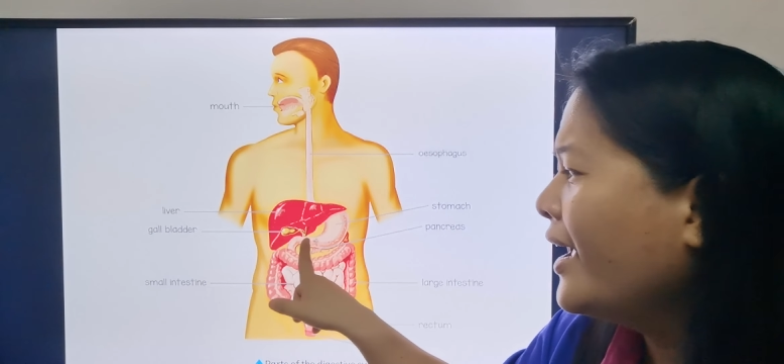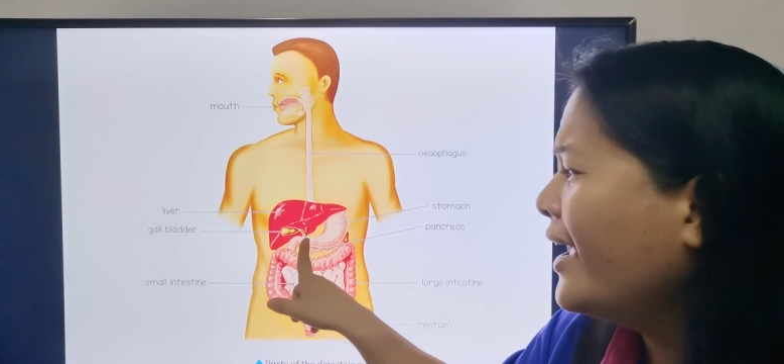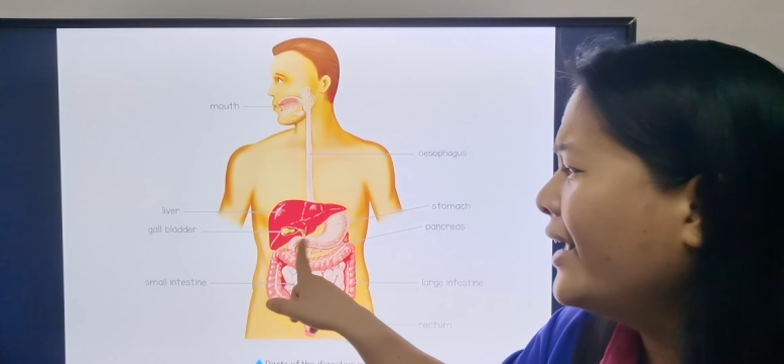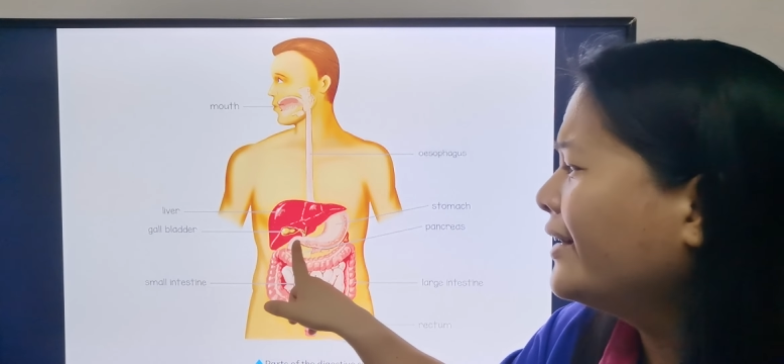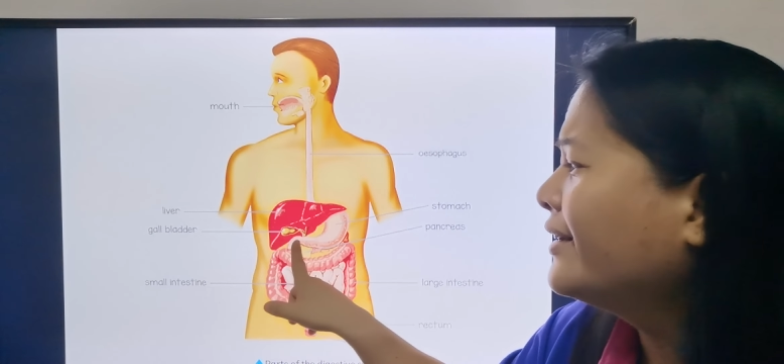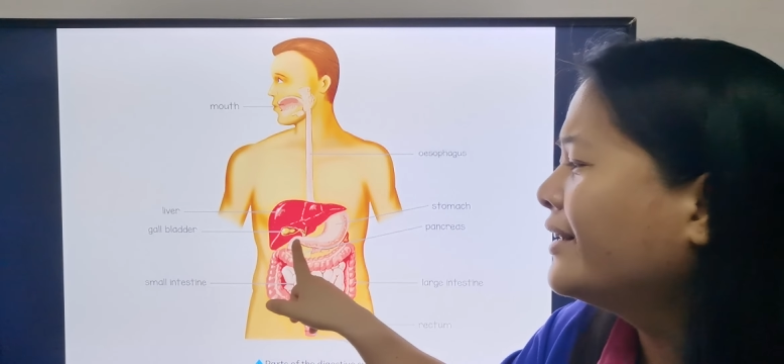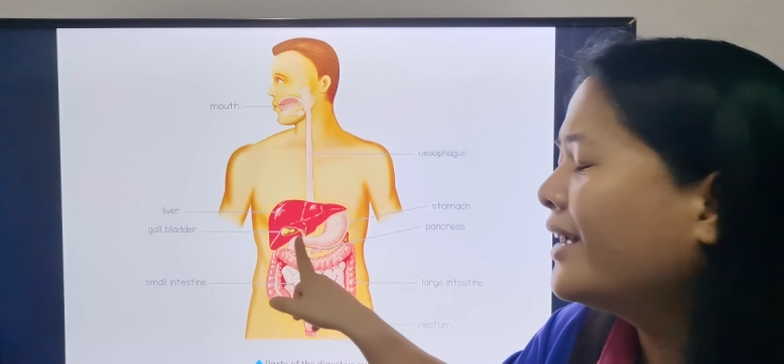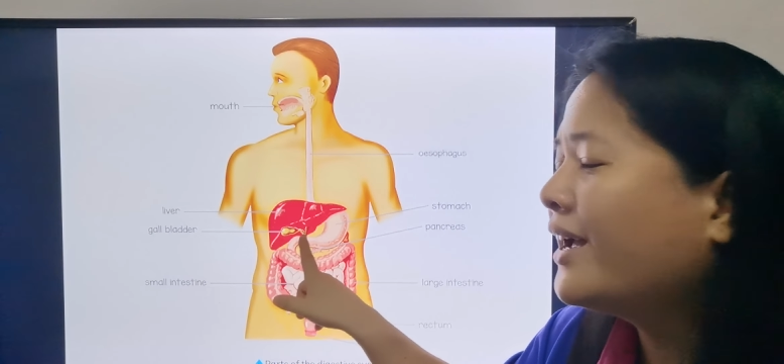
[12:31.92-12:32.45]

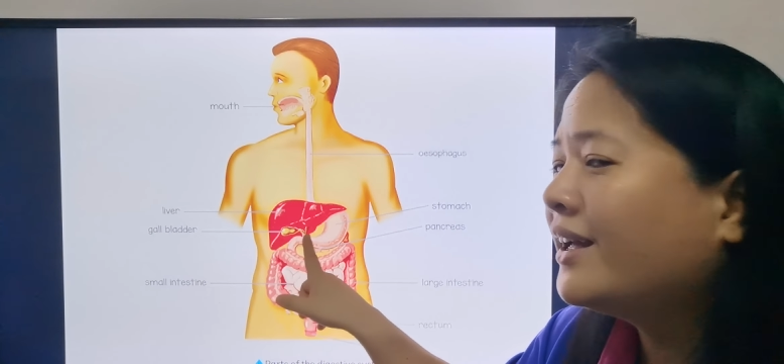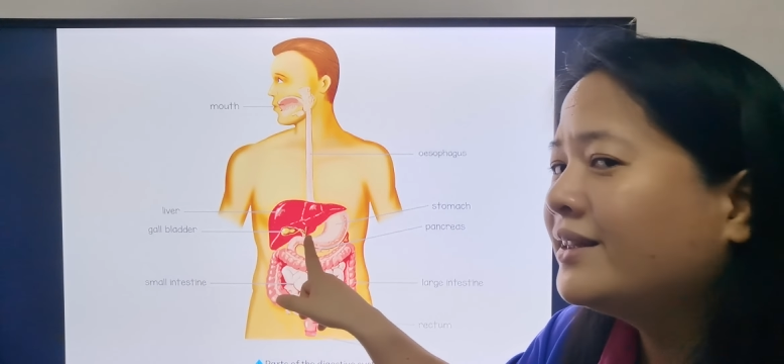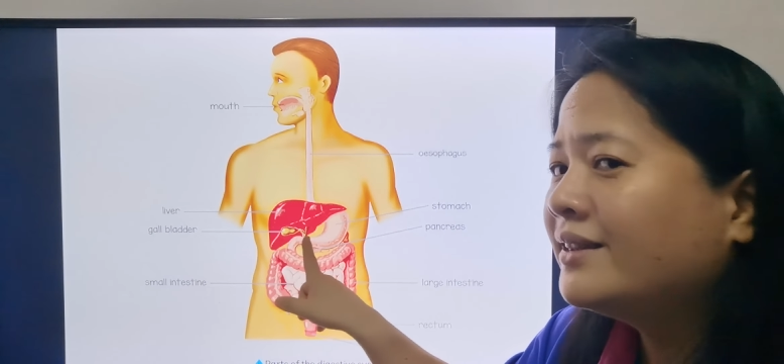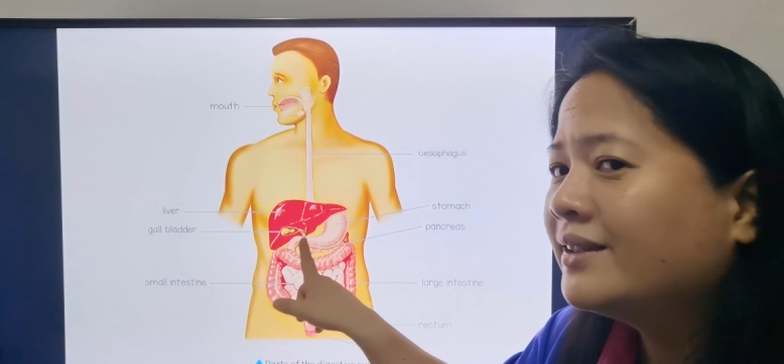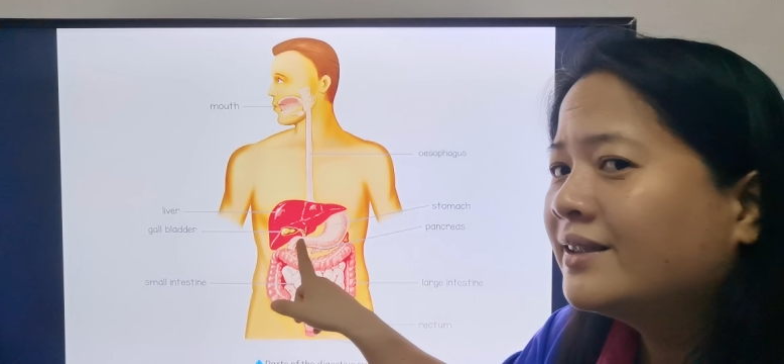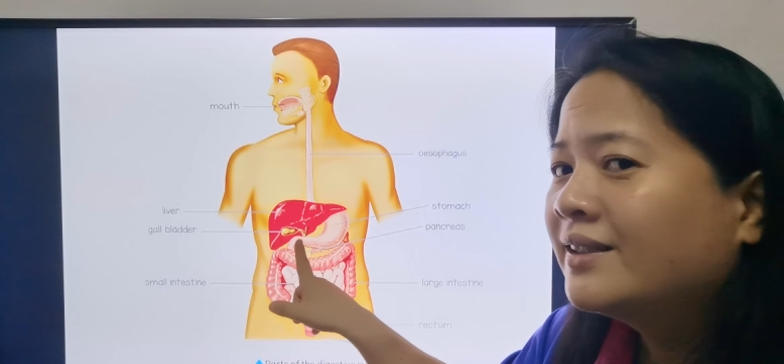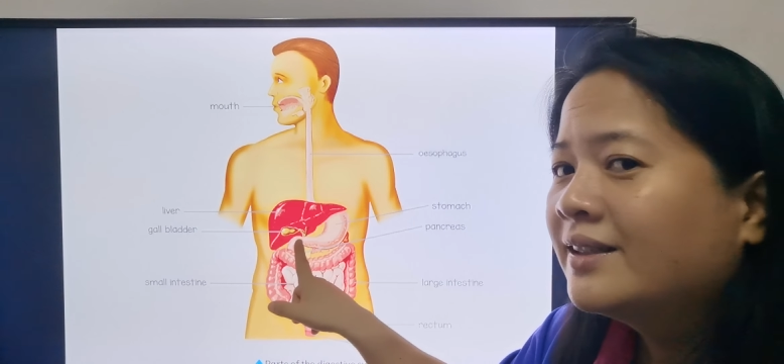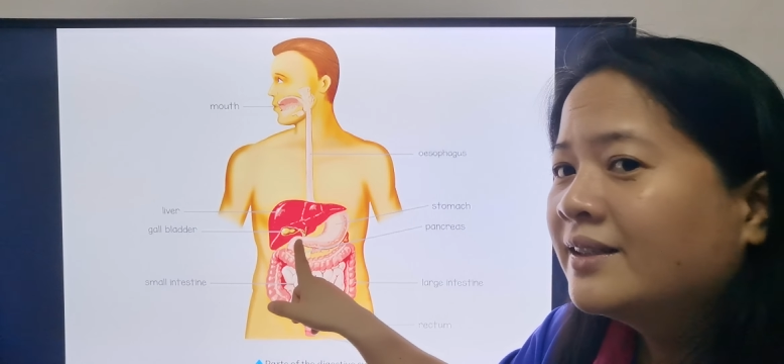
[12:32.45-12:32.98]
And then
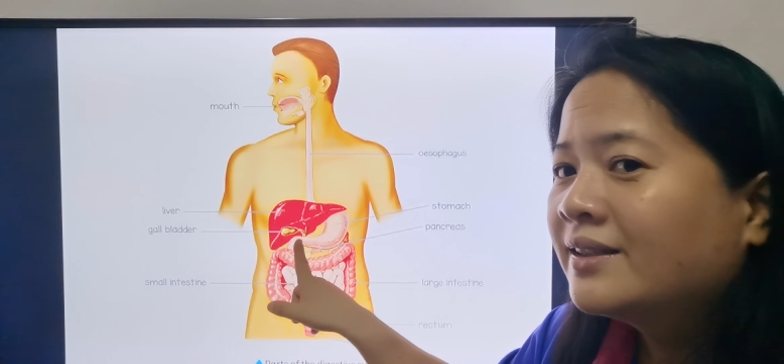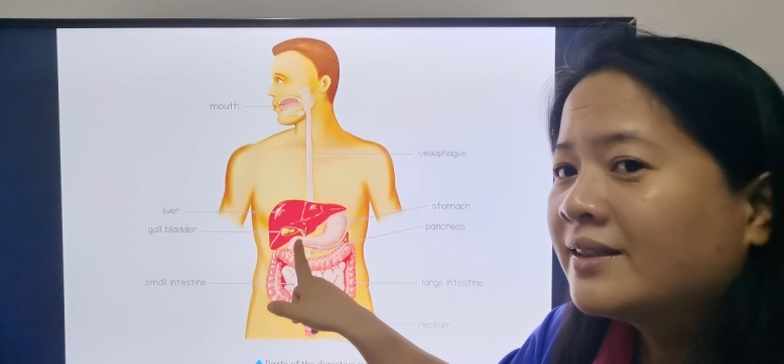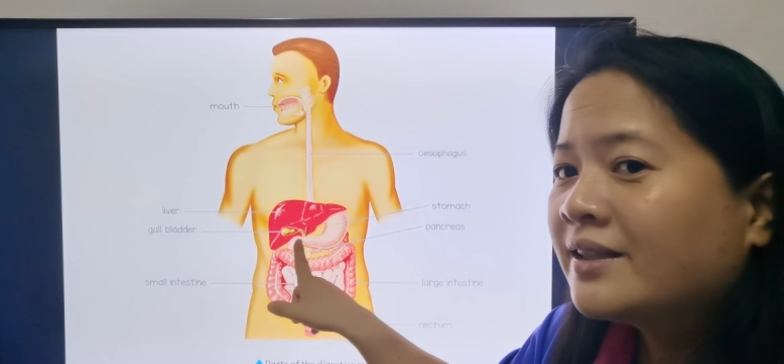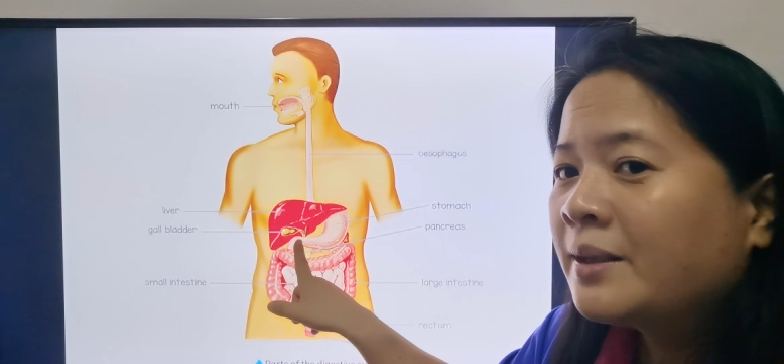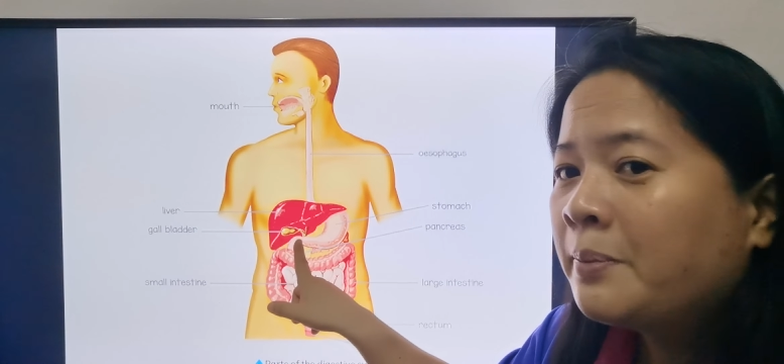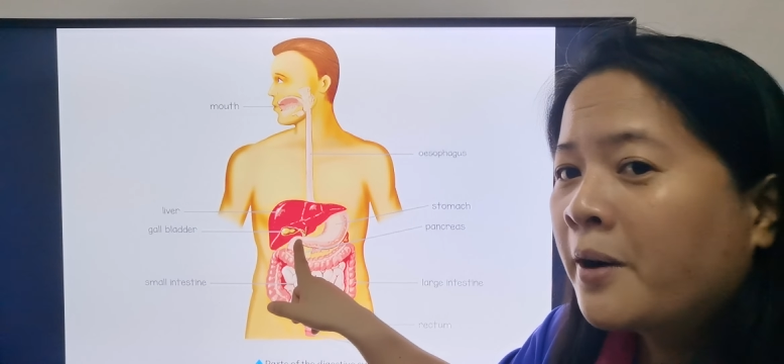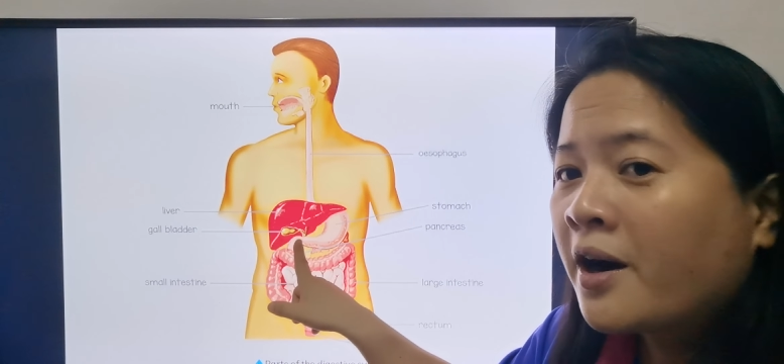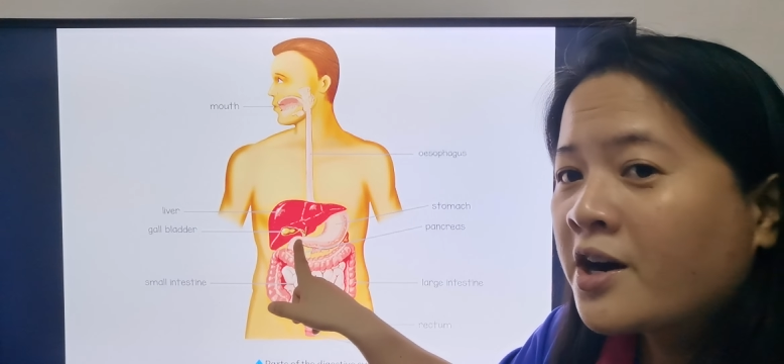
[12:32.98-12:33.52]

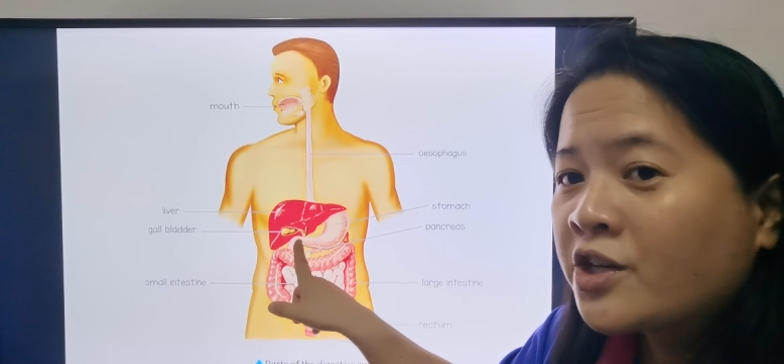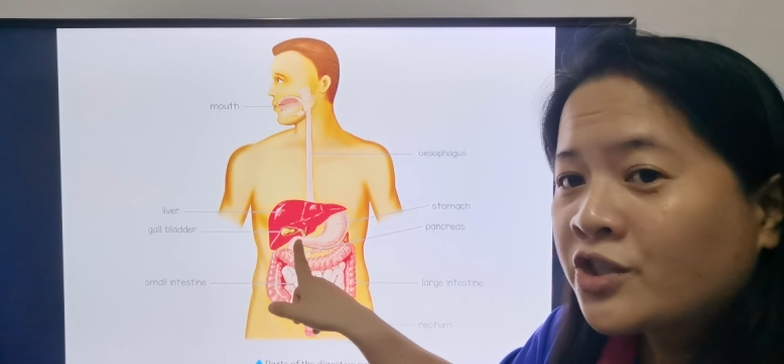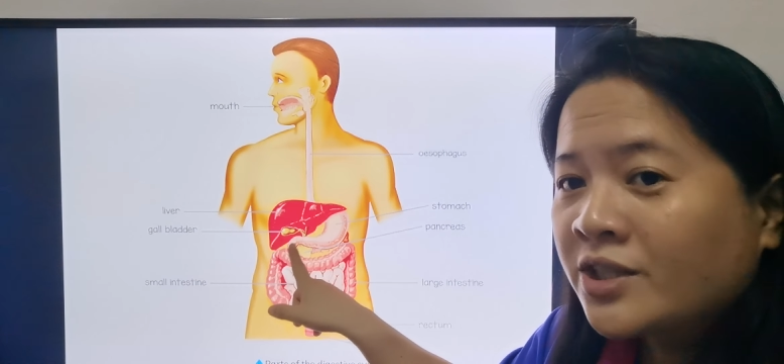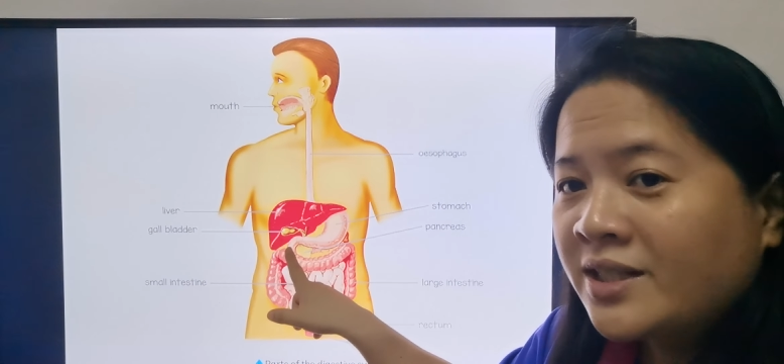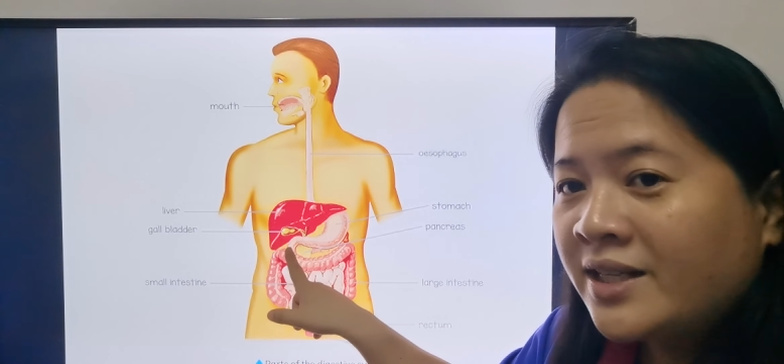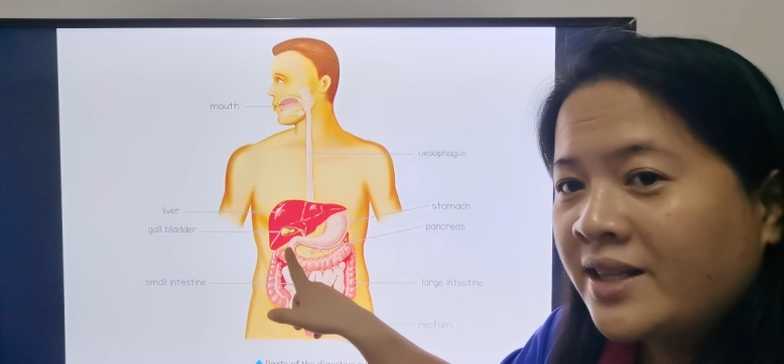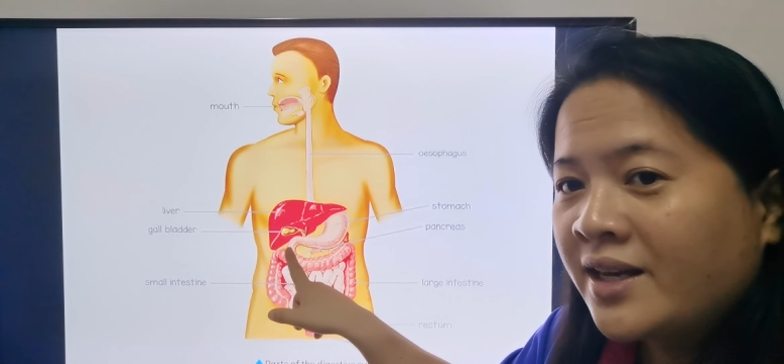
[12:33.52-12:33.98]
the partially